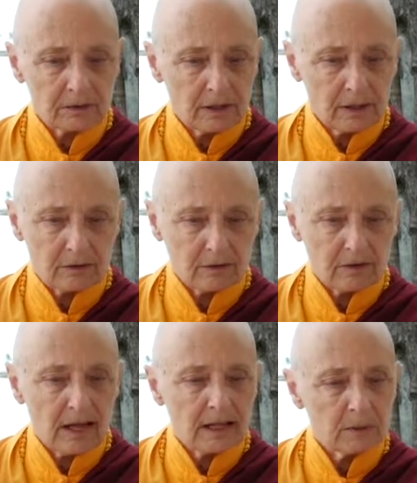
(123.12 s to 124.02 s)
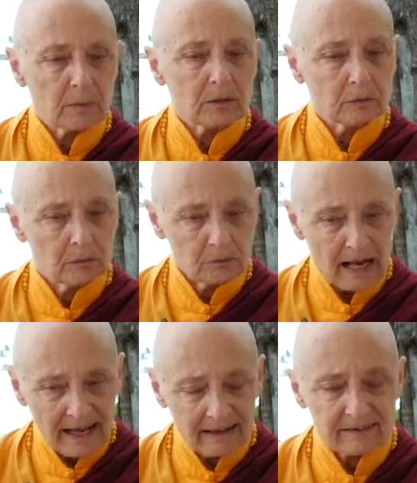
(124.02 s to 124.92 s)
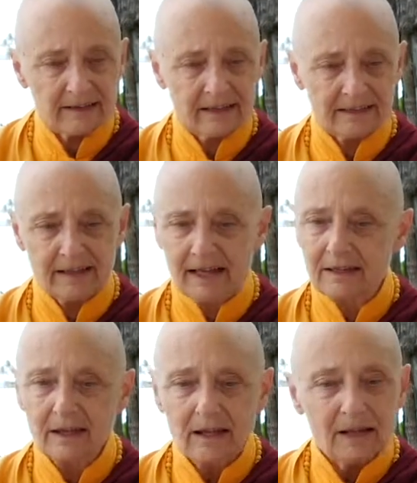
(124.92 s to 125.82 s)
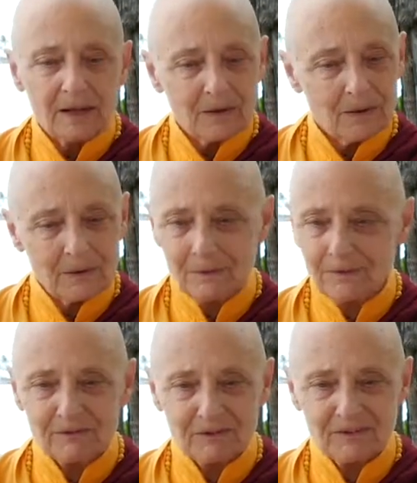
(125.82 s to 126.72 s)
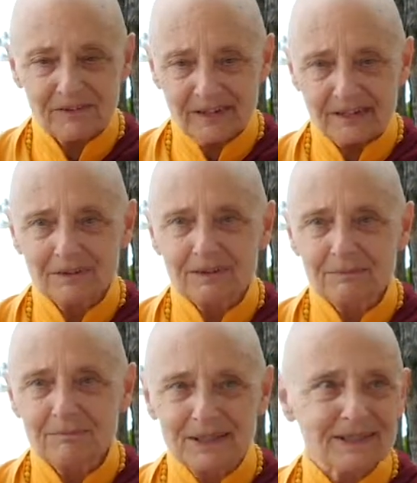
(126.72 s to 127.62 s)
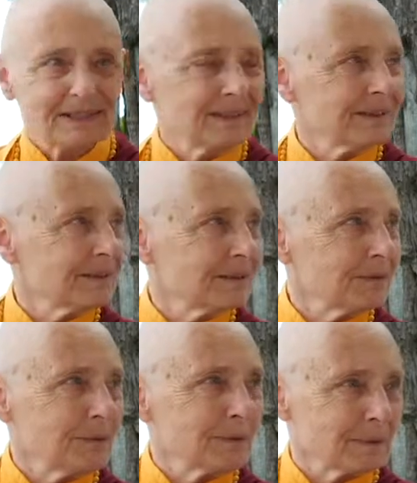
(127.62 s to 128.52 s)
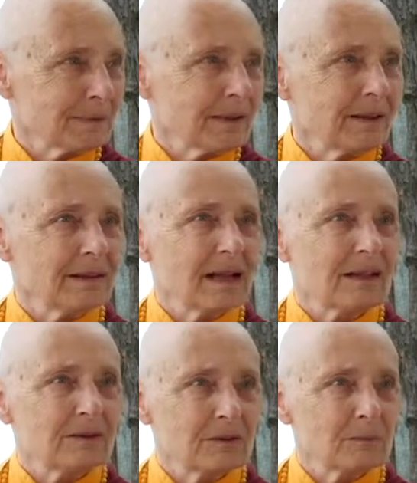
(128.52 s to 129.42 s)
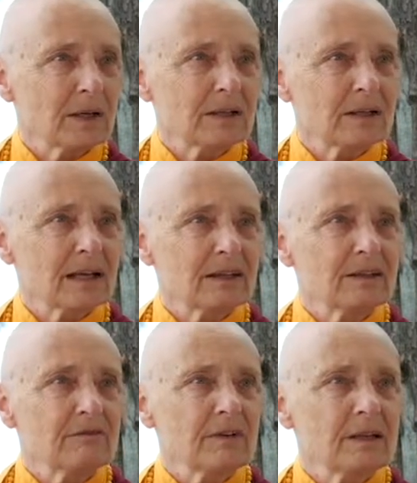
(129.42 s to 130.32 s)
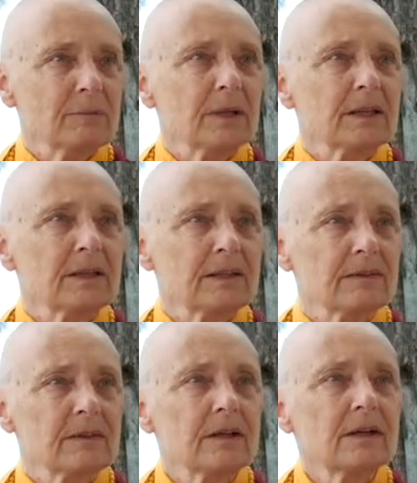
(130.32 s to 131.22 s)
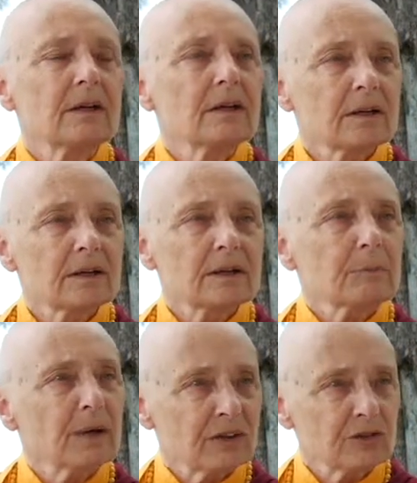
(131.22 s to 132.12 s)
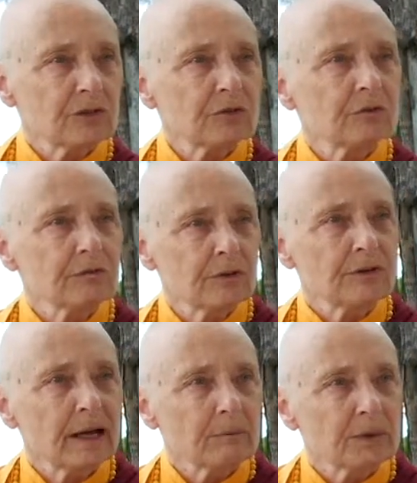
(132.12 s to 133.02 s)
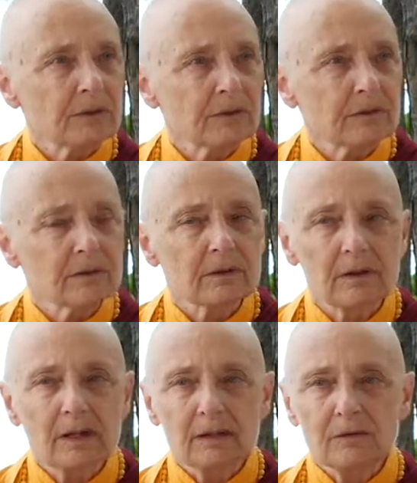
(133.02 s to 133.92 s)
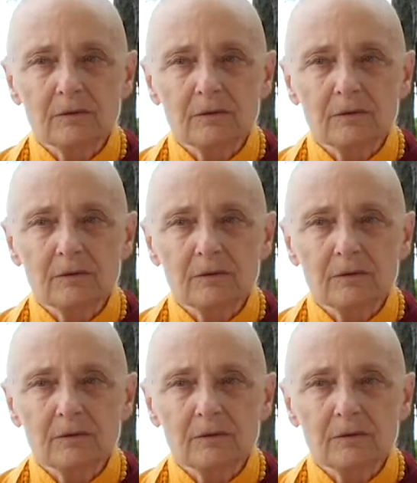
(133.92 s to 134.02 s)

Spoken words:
that anyone who acts like that is a very sad being, that the one can develop at least compassion for that person, that,